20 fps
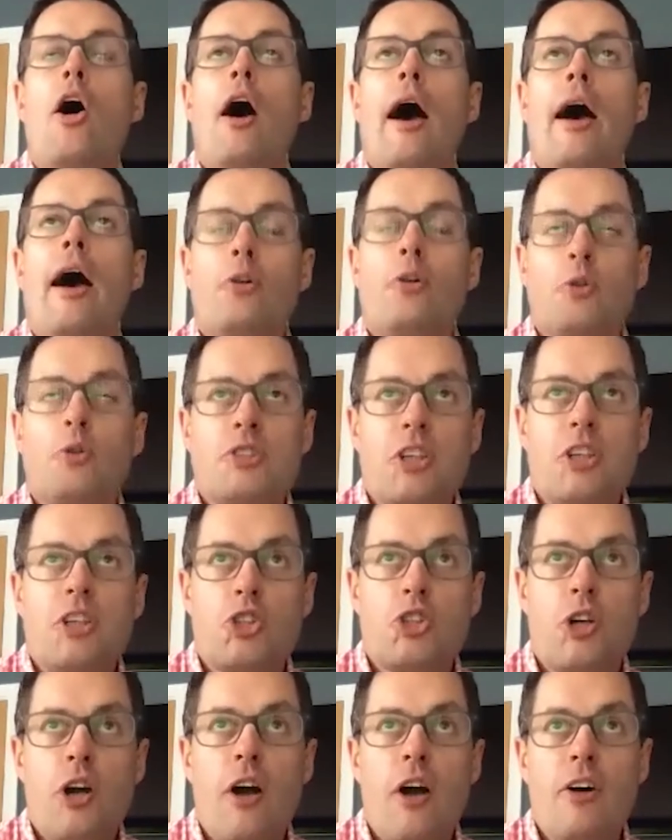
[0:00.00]
And also,
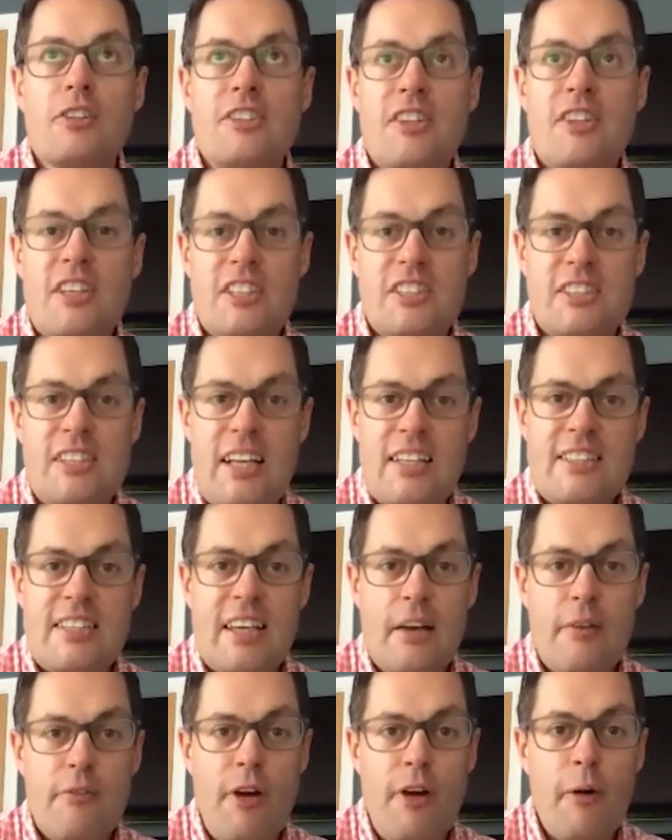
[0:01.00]
trials in this
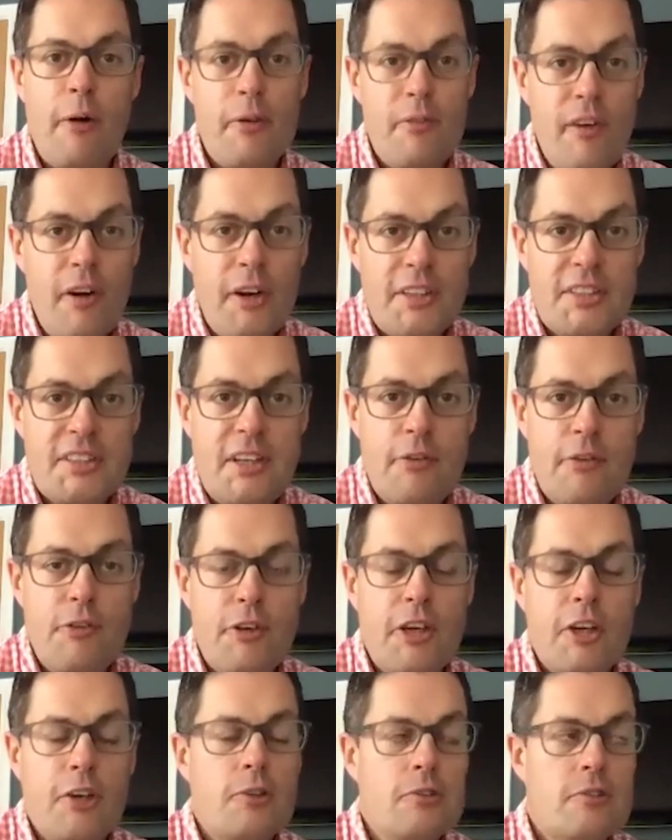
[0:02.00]
setting are very, very
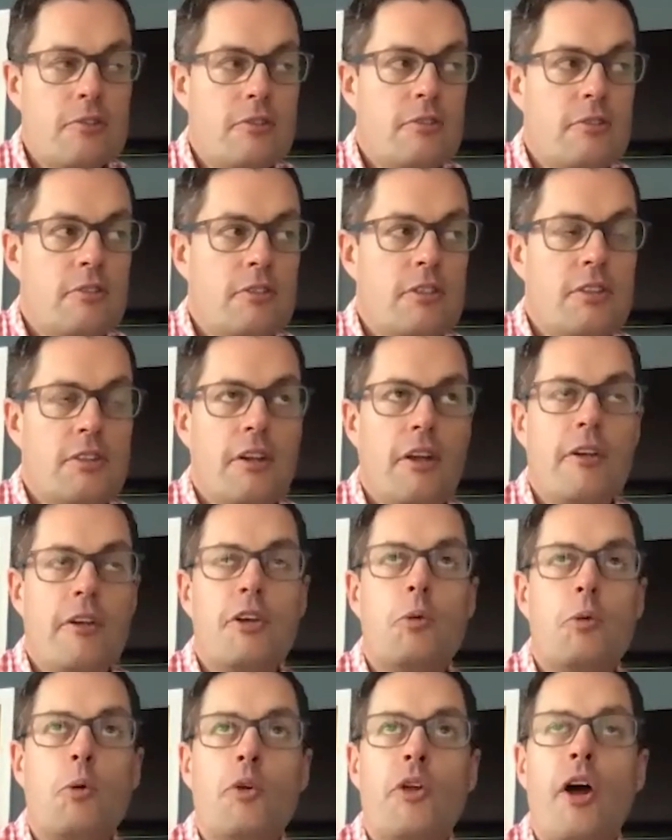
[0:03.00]
difficult. You know,
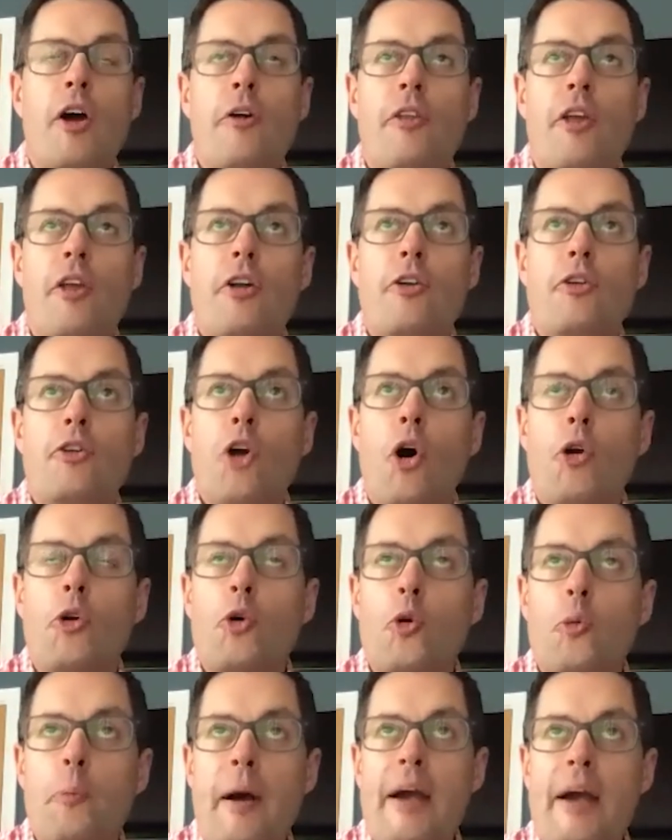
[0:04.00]
you will know that not
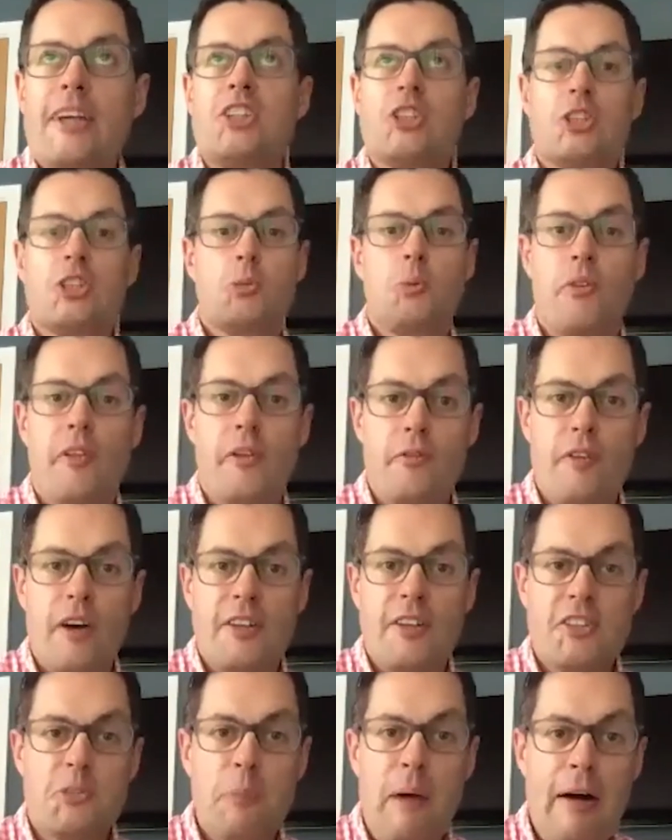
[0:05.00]
all patients with
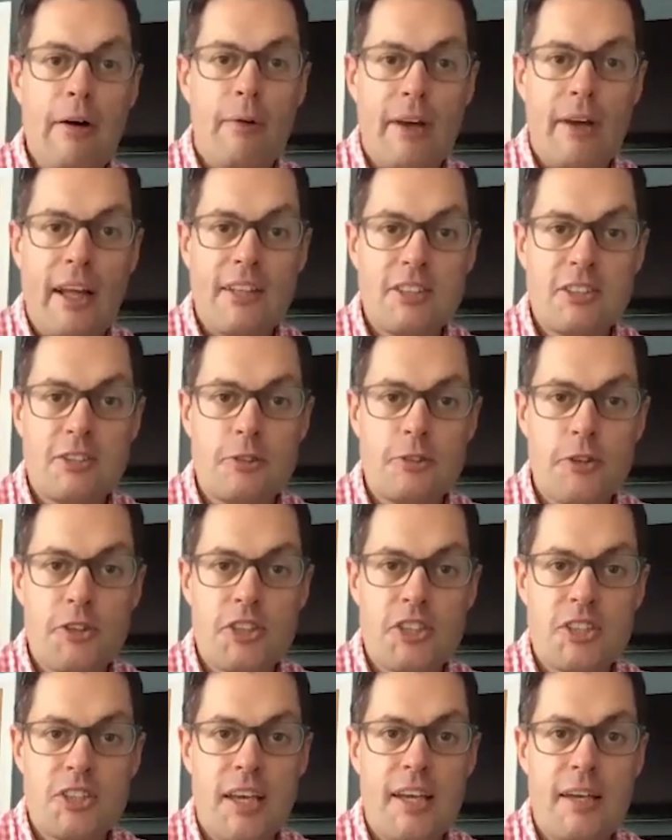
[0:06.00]
advanced bowel cancer are the
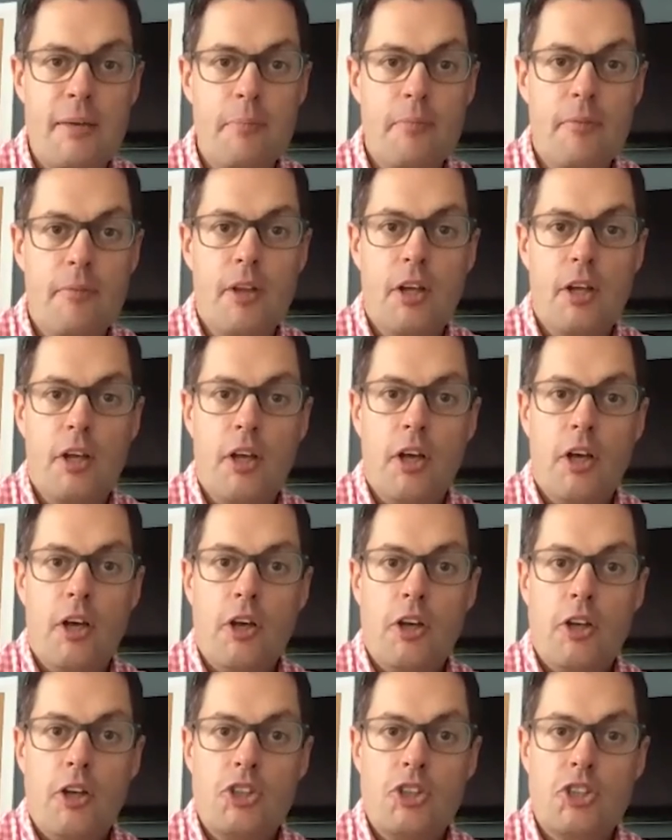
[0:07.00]
same.
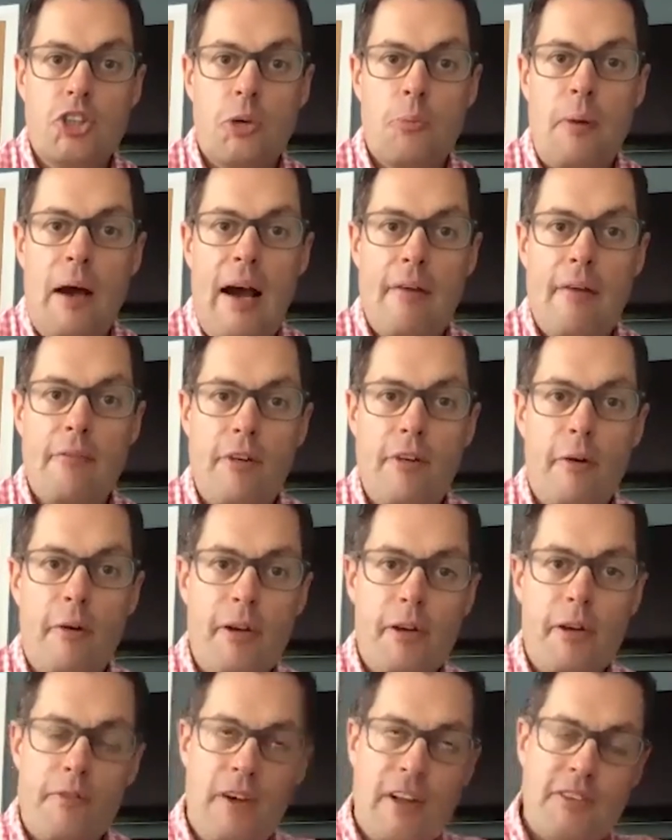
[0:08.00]
Mm-hmm. Some have
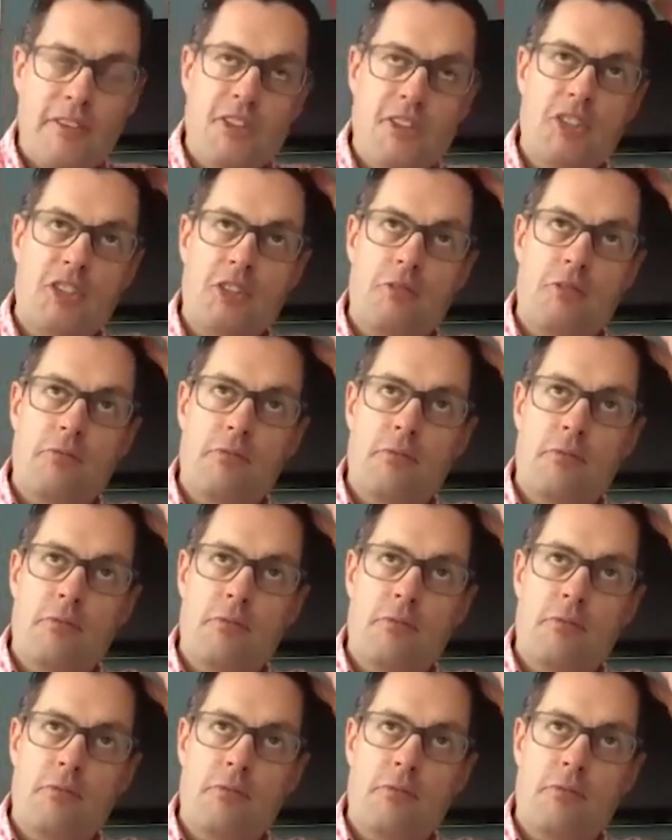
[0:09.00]
very advanced